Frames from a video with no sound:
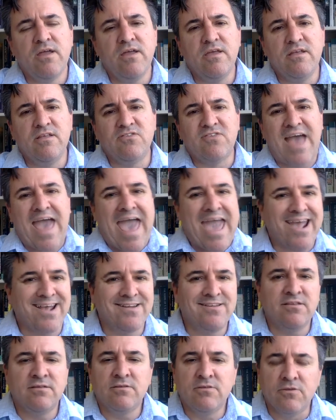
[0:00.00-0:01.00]
is
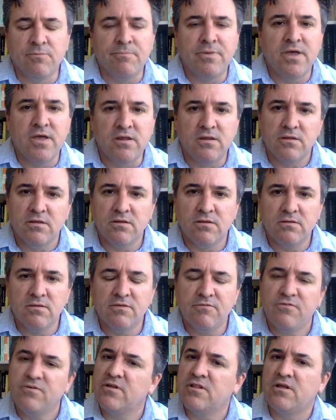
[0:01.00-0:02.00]
act dependent,
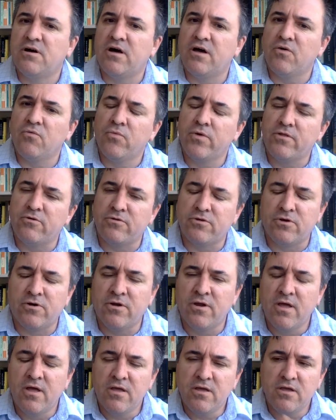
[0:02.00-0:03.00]
if you like, whether or
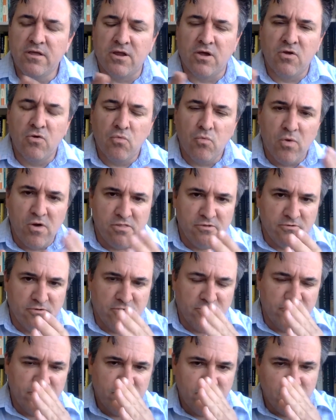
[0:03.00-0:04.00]
not you know whether or
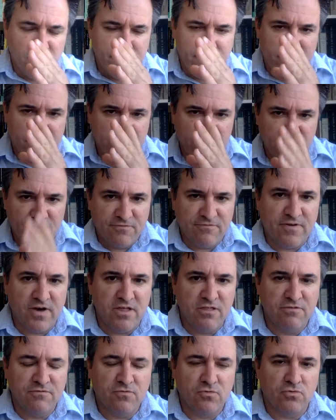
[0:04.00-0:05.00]
not she remains
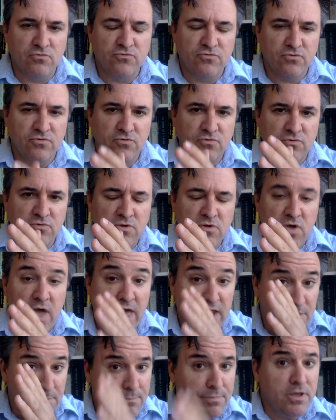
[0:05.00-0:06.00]
faithful to
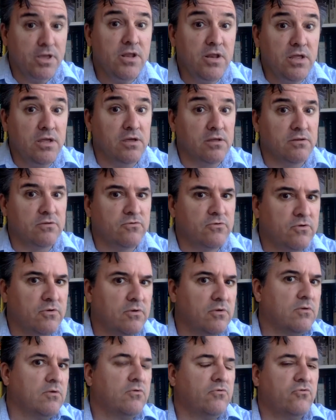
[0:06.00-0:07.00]
and obedient
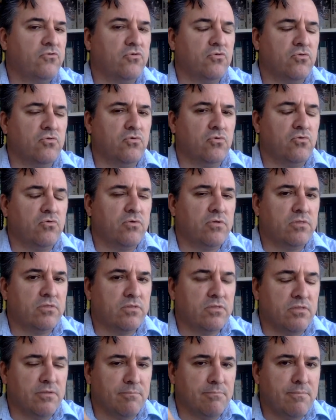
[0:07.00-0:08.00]
to
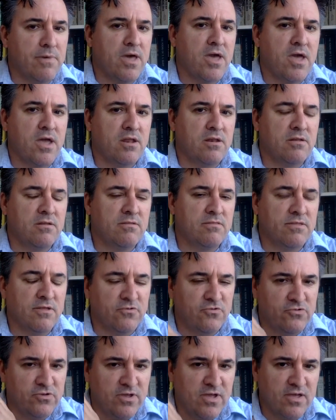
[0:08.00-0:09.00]
the man
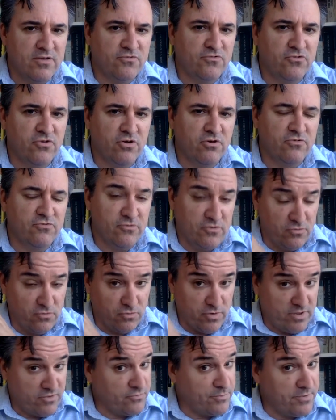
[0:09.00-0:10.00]
that she has chosen
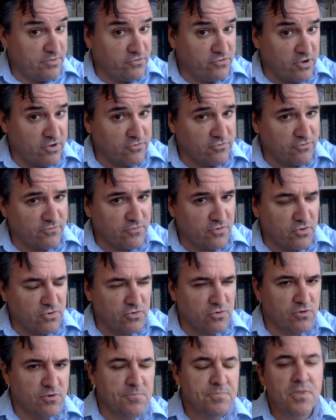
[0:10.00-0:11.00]
or has been chosen for
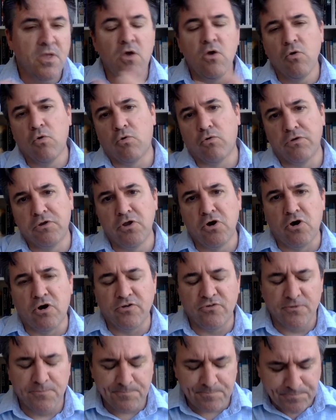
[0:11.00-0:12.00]
her or not.